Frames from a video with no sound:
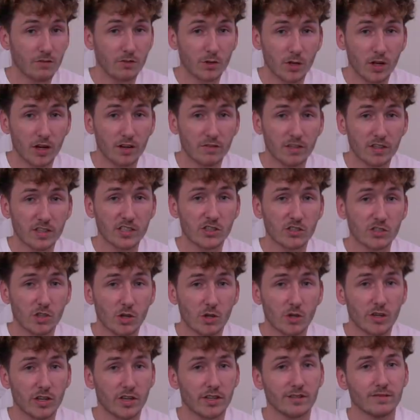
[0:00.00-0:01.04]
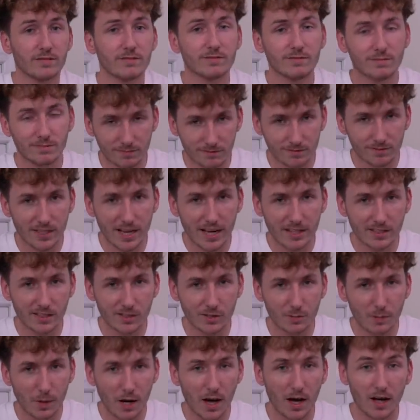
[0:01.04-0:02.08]
if you like vintage clothing, that's the
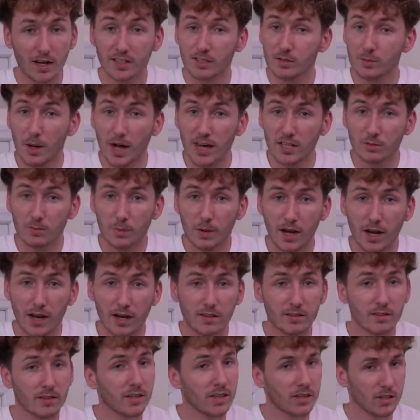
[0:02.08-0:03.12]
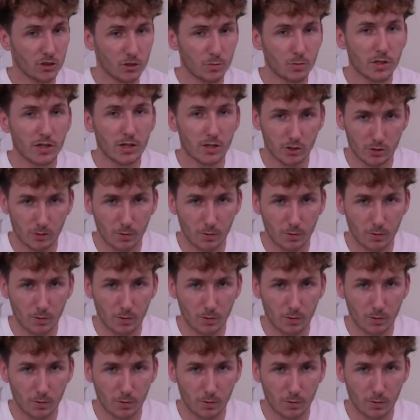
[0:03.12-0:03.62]
spot. It's my spot, it should be your